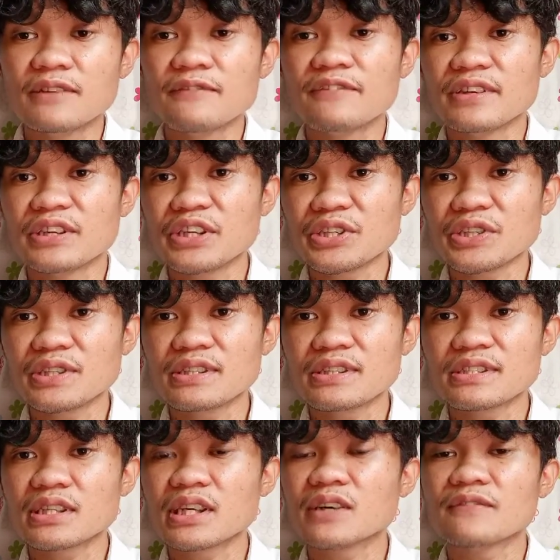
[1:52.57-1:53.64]

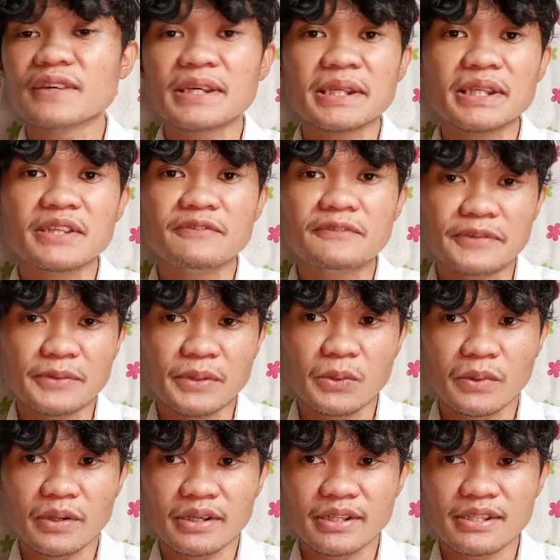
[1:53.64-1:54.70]
definitions of individual
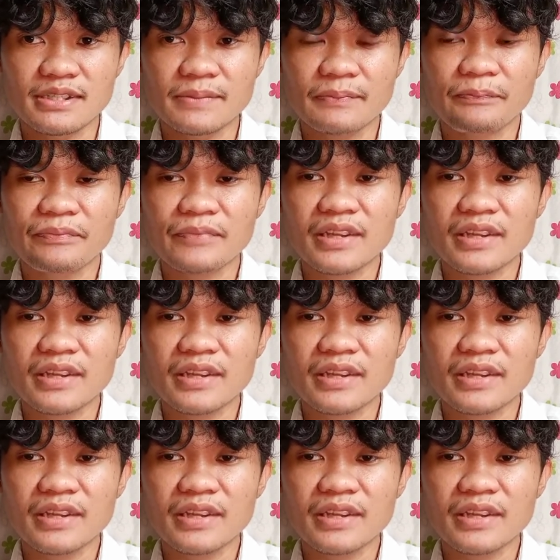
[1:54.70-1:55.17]
words.